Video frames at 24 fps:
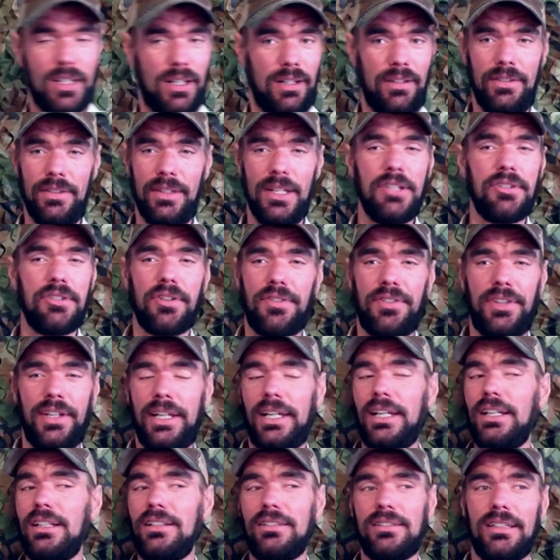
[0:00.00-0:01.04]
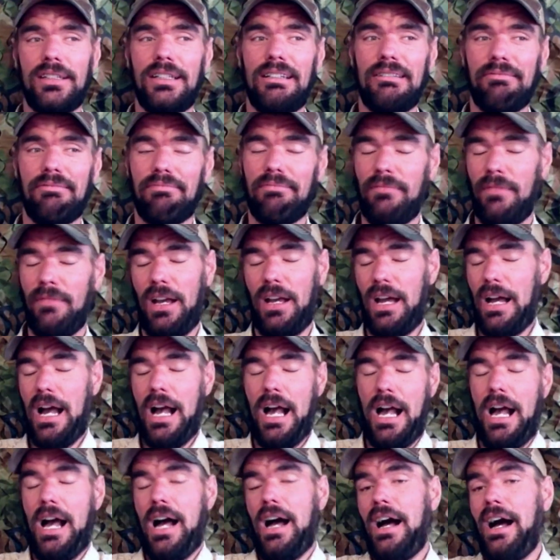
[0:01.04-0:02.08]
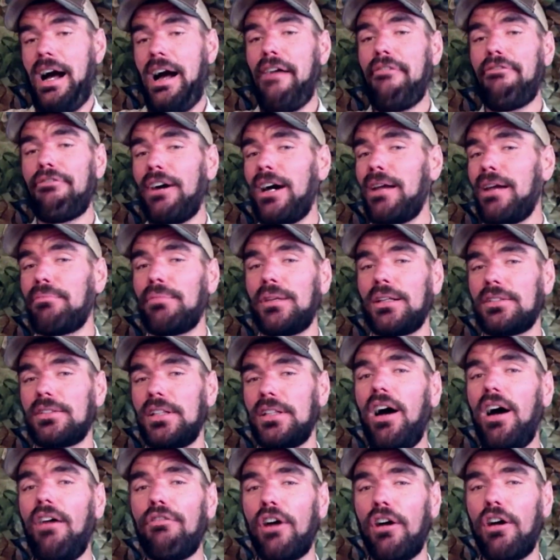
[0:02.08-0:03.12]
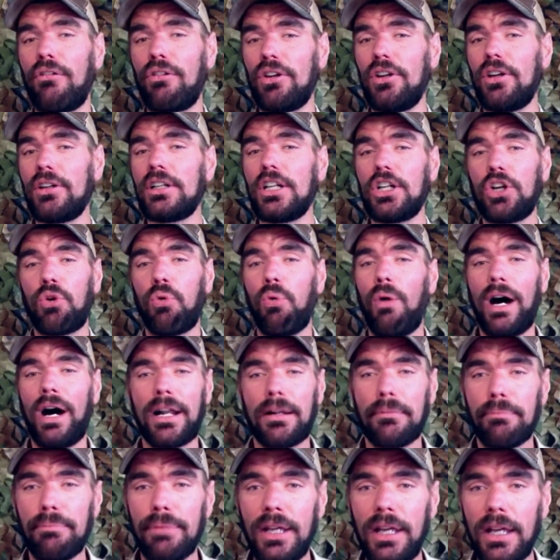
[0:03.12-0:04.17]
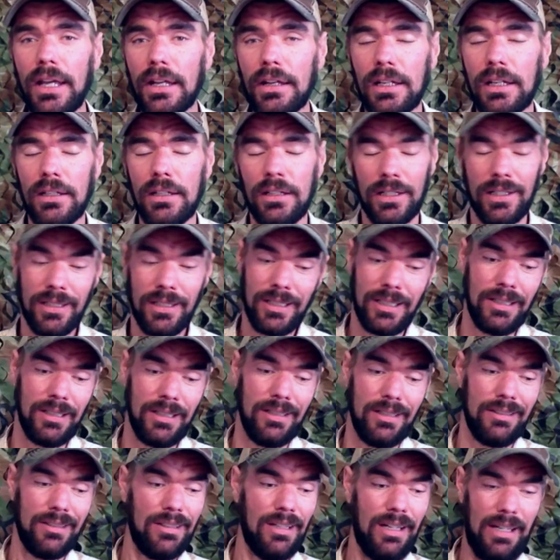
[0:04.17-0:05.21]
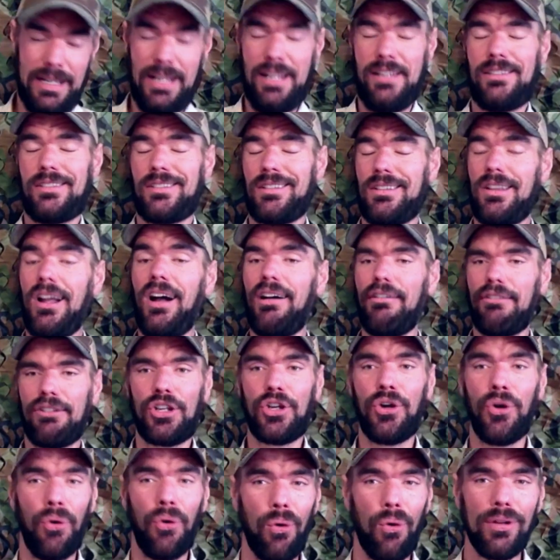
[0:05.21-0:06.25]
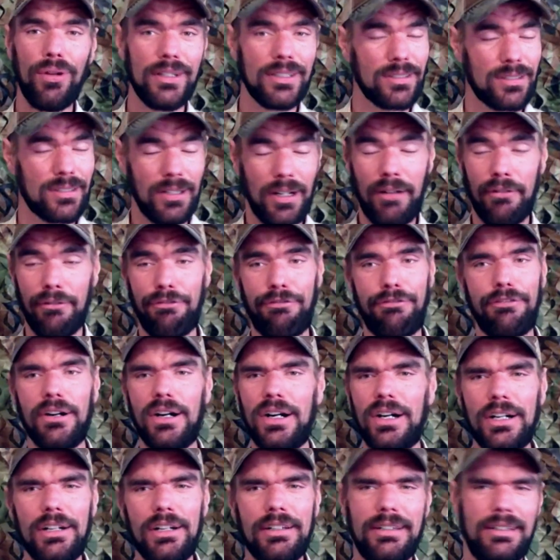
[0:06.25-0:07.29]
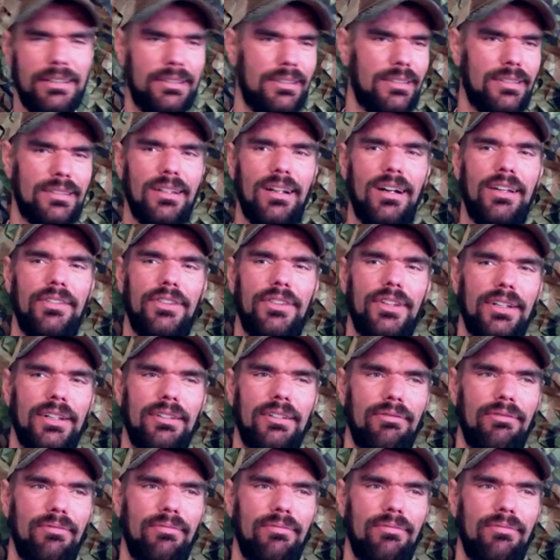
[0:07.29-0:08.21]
These are things that I find myself overlooking quite a bit. It's not cool, it's not fun, it's not the